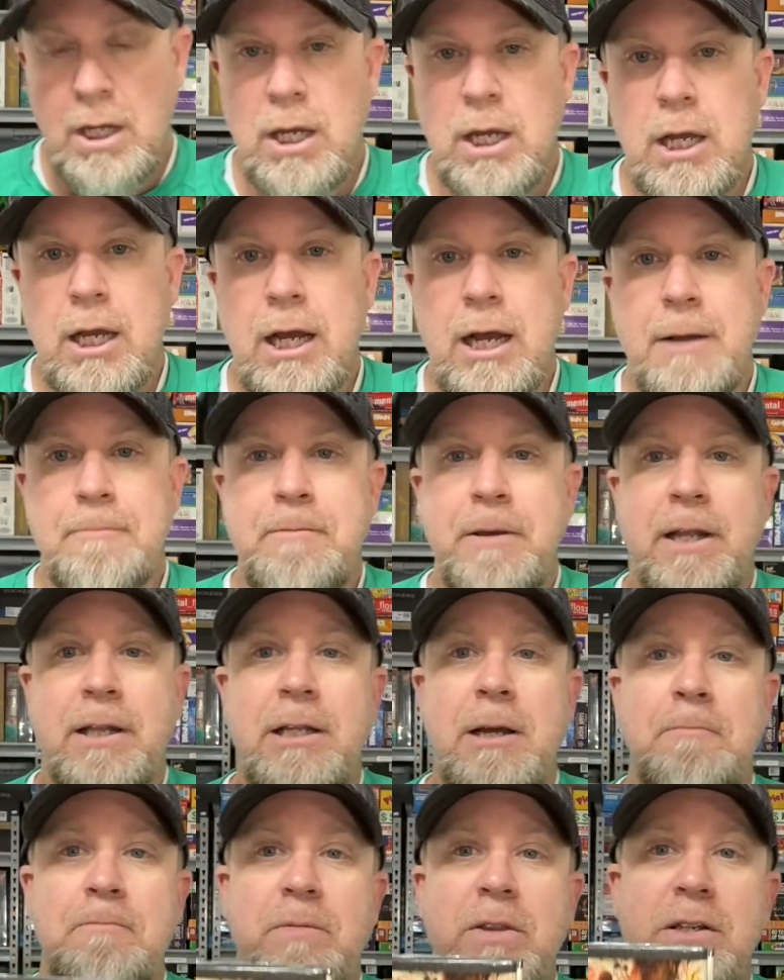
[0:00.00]
I picked
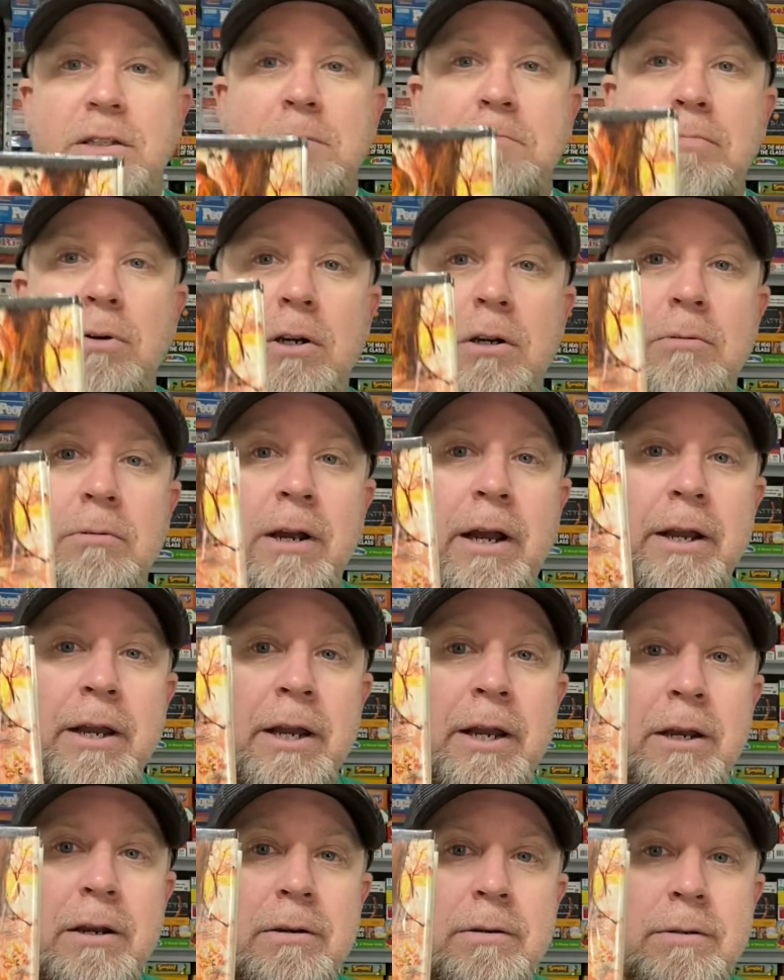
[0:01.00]
up this book right
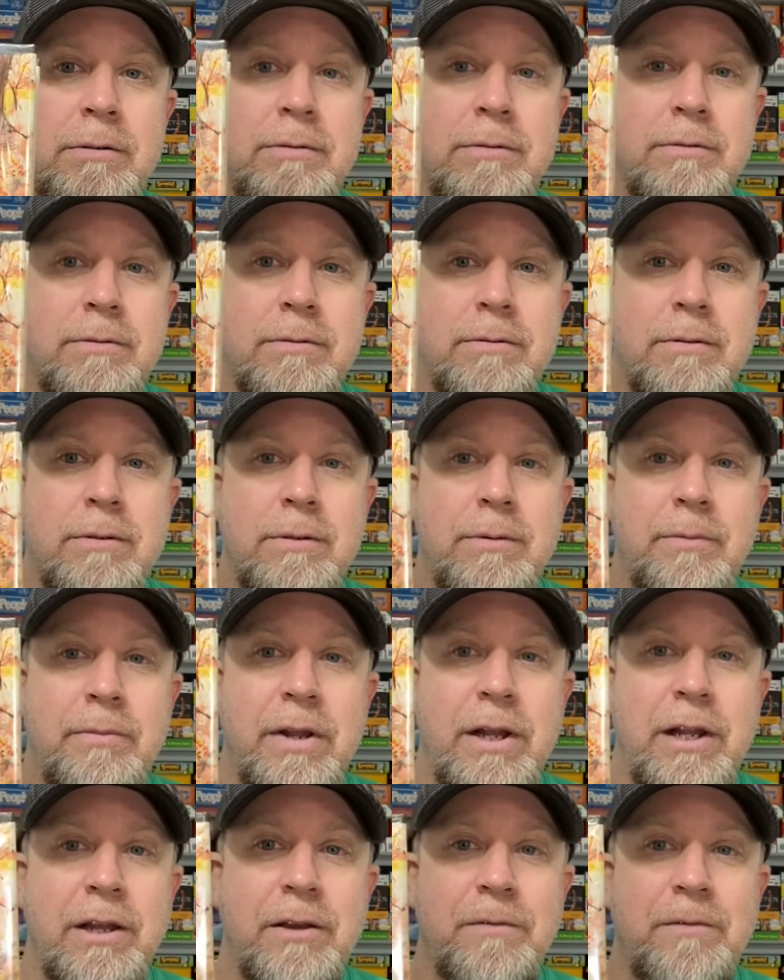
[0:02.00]
here.
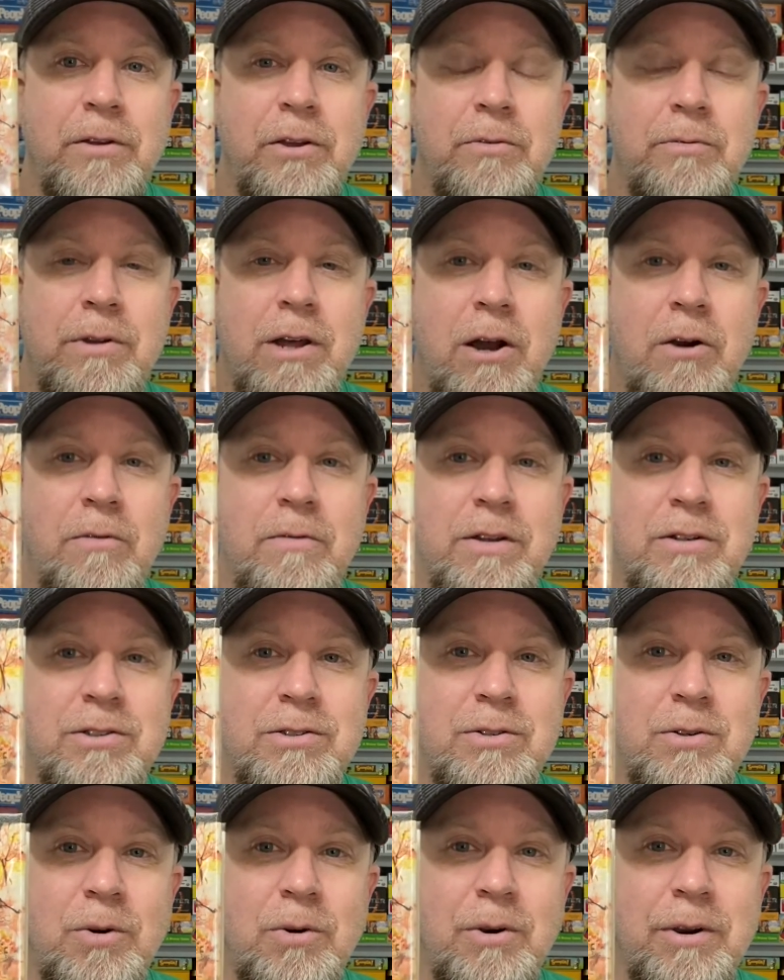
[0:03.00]
Many of you know this
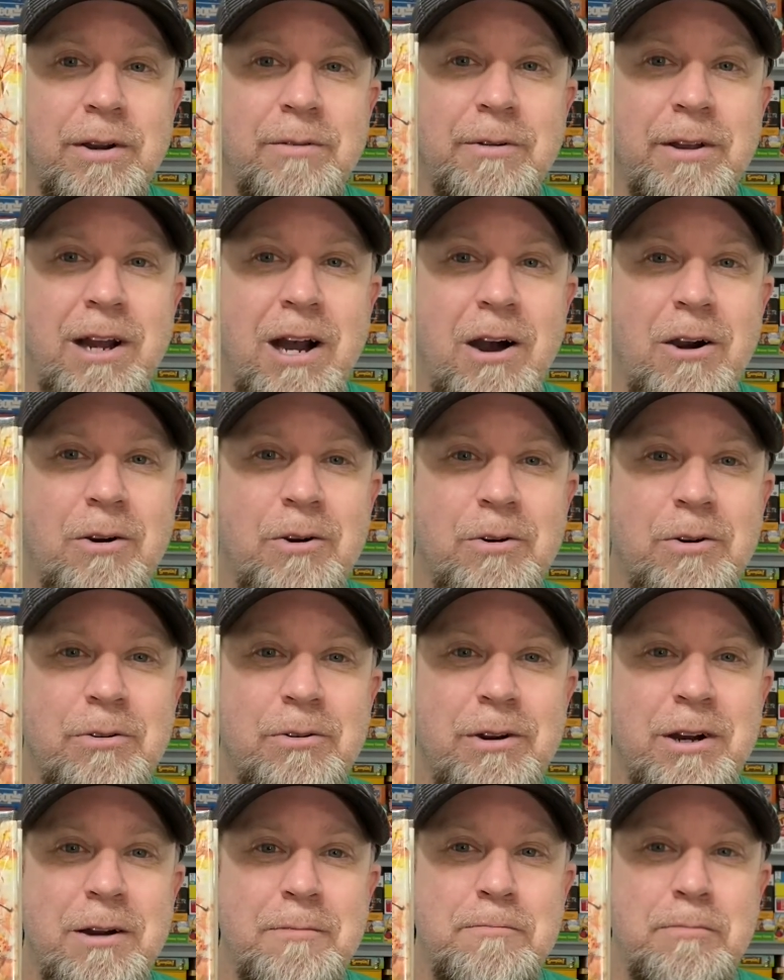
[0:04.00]
story. We all
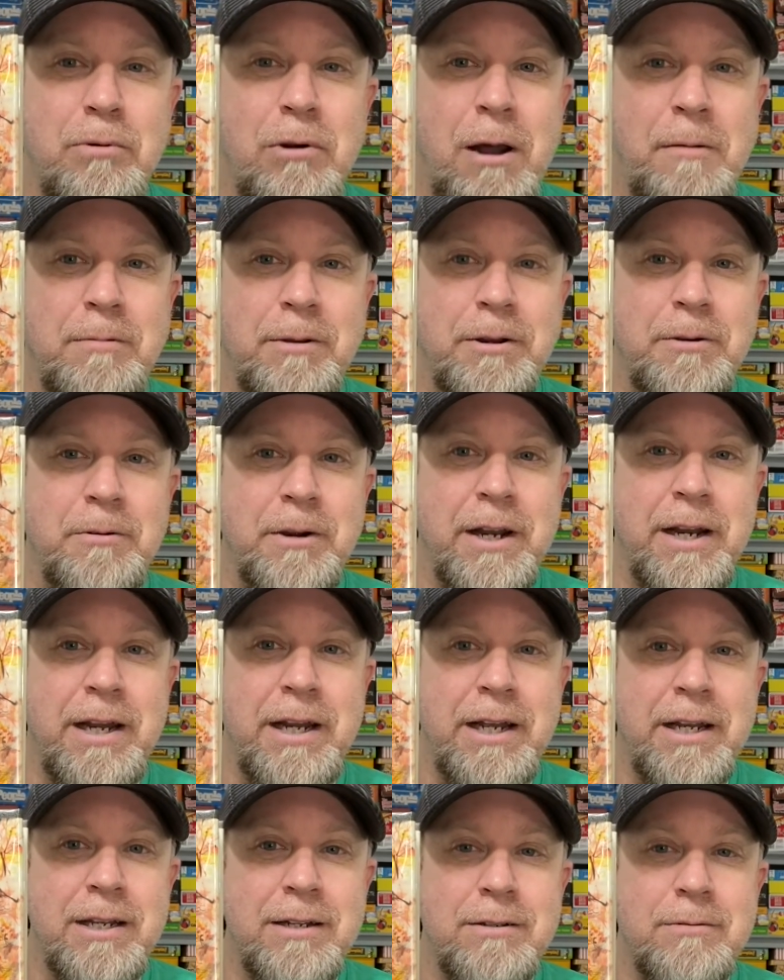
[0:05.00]
grew up probably
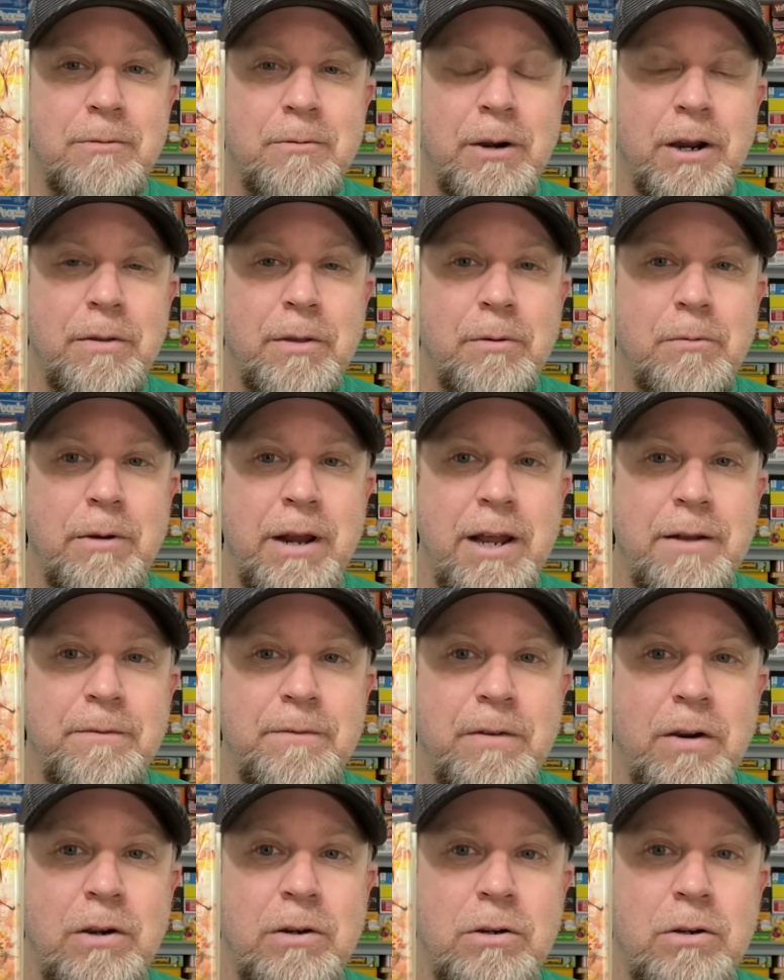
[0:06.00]
reading it, Where the Red
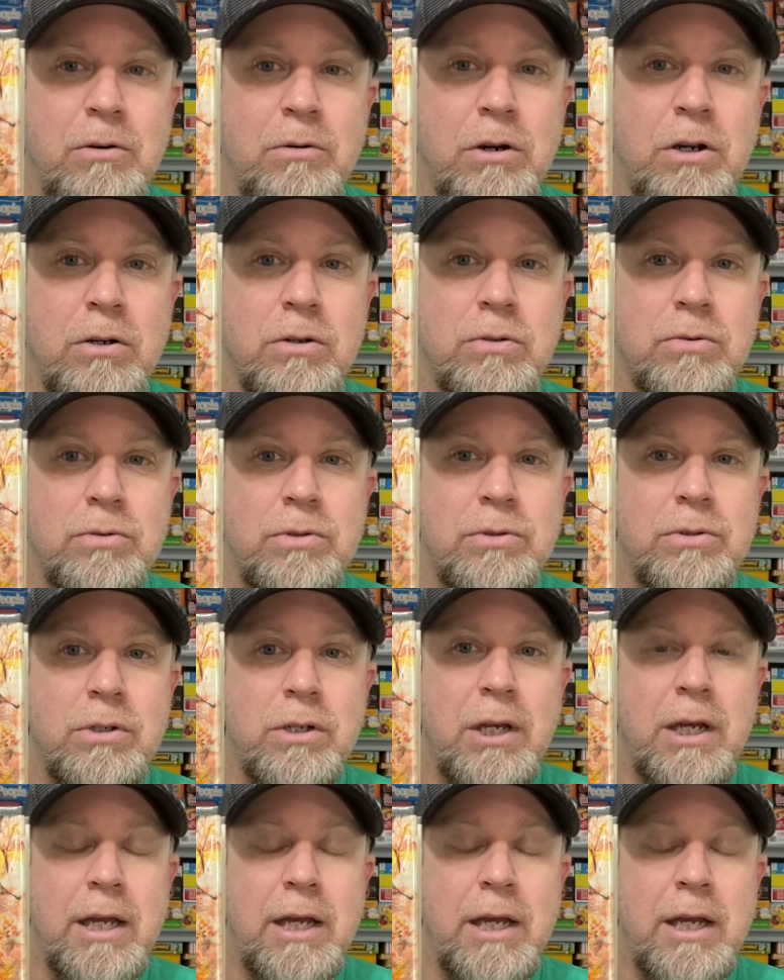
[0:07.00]
Fern Grows.